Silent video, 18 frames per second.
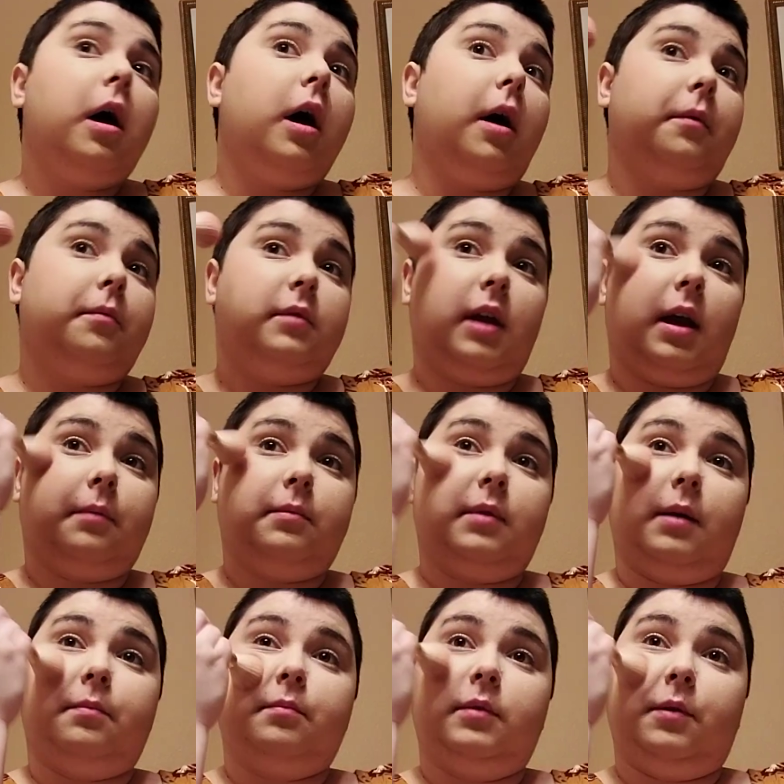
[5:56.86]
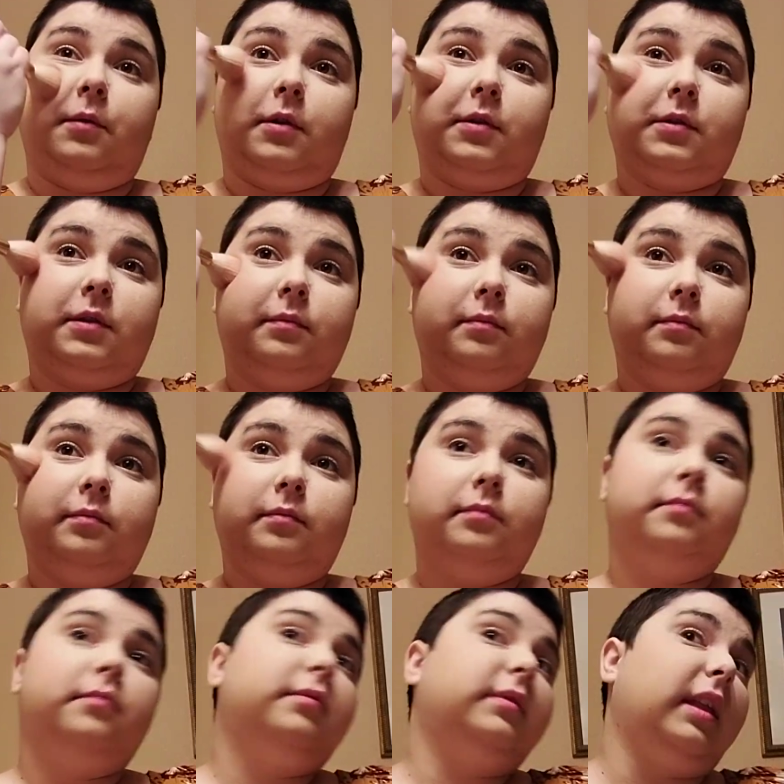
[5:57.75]
Oh, yeah, there it goes.
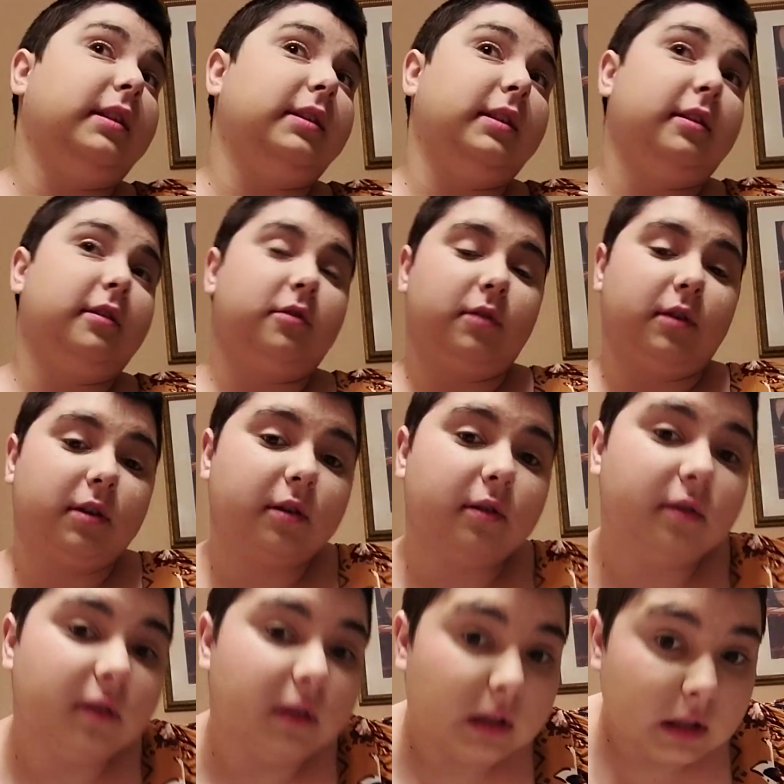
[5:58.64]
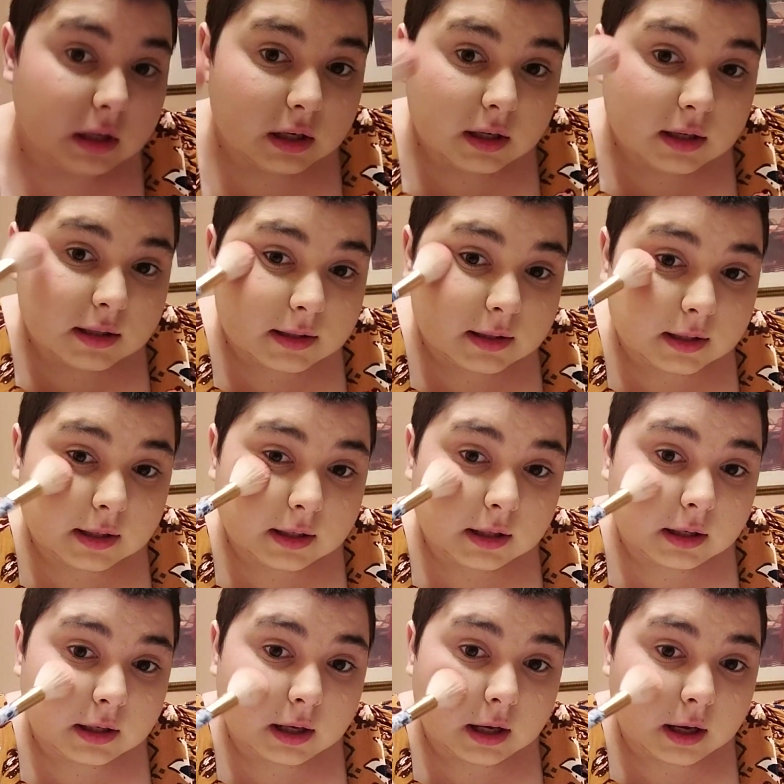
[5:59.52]
That did a trick.
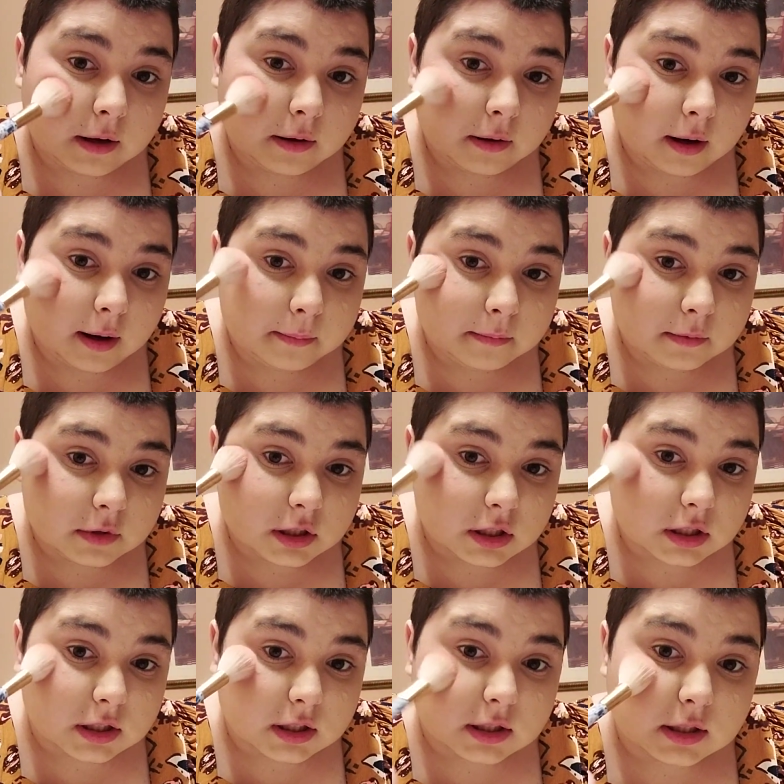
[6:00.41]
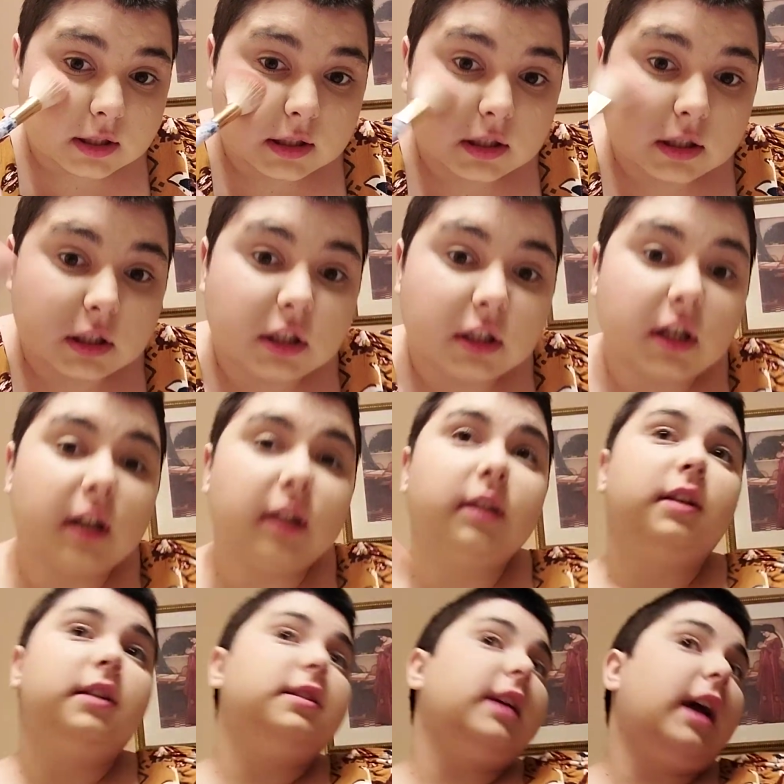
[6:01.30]
See, I'm just
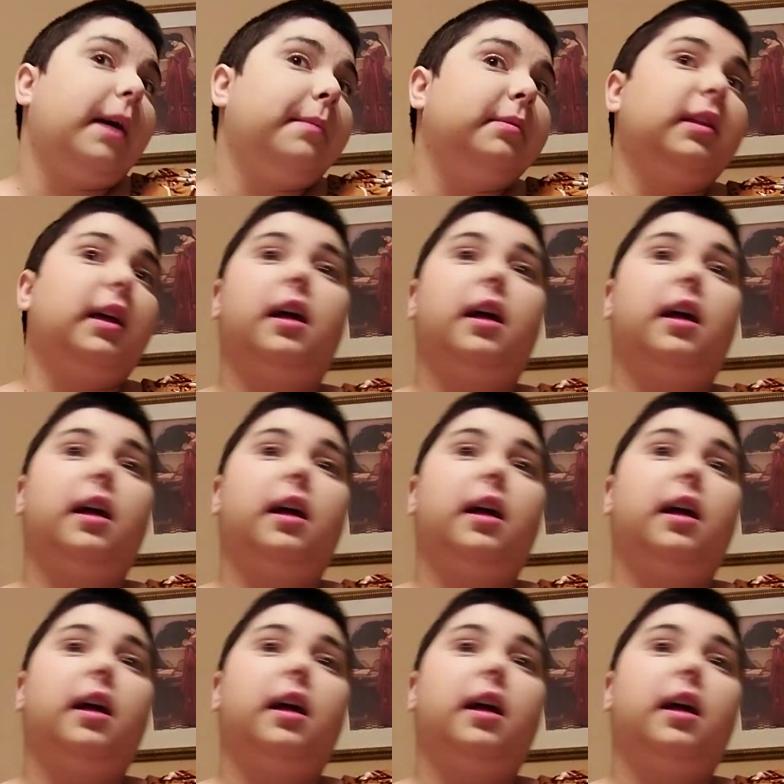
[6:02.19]
gently dabbing